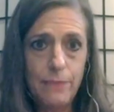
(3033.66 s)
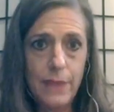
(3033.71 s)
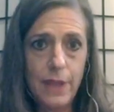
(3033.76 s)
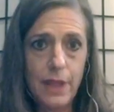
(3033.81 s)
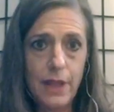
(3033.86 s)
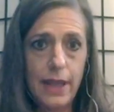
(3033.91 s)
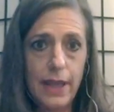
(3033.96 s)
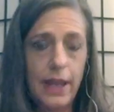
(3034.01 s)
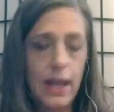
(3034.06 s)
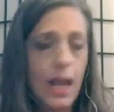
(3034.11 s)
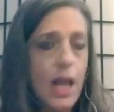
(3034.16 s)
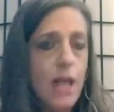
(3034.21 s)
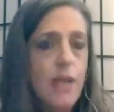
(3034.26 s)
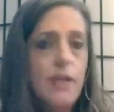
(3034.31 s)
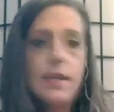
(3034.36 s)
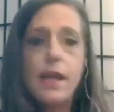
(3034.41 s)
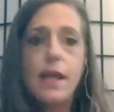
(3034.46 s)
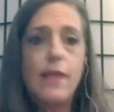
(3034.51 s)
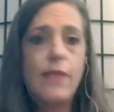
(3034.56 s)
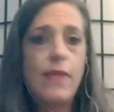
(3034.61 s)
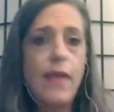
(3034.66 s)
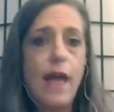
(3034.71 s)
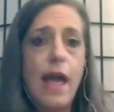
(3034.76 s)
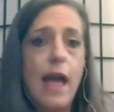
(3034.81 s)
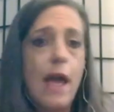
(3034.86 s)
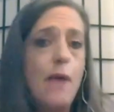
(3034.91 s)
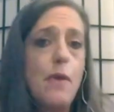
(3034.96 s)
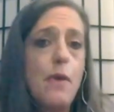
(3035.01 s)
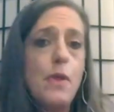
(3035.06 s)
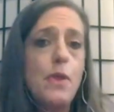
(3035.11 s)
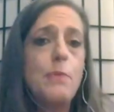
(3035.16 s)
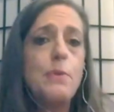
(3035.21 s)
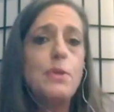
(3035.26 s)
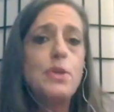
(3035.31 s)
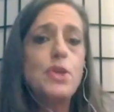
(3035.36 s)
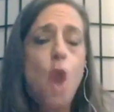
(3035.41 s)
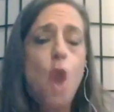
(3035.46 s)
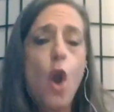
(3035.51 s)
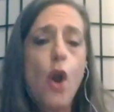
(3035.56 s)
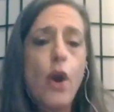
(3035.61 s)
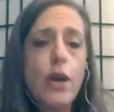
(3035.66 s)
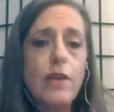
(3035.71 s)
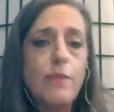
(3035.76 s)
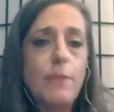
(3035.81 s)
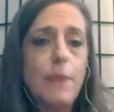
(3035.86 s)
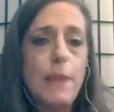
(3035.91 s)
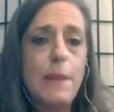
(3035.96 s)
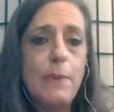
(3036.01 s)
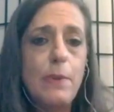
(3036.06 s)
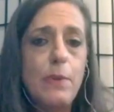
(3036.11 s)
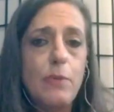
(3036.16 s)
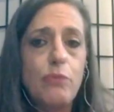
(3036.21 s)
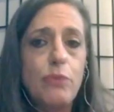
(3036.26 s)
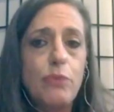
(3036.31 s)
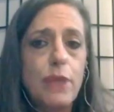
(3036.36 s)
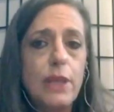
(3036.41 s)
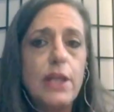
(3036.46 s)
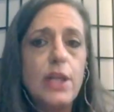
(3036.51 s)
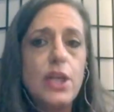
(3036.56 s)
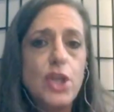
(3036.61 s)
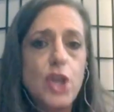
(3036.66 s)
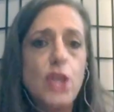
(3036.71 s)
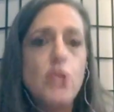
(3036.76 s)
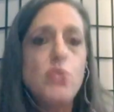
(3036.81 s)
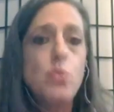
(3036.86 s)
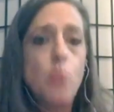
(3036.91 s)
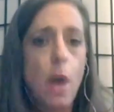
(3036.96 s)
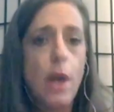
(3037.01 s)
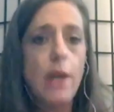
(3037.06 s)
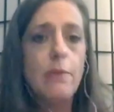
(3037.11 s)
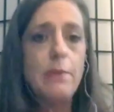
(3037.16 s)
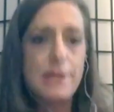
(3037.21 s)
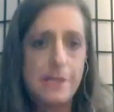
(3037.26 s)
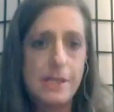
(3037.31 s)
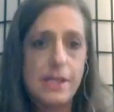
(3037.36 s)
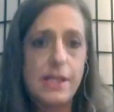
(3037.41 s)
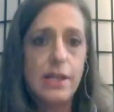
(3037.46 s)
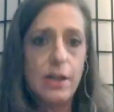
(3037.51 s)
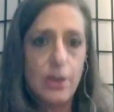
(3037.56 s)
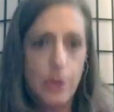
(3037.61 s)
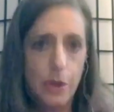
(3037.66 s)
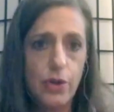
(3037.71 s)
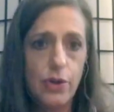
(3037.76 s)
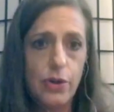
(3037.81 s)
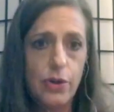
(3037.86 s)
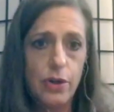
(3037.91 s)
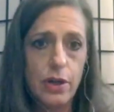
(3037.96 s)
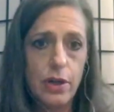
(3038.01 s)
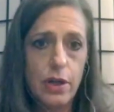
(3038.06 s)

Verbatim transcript: Like, that, the majority of people really just want to be seen and heard.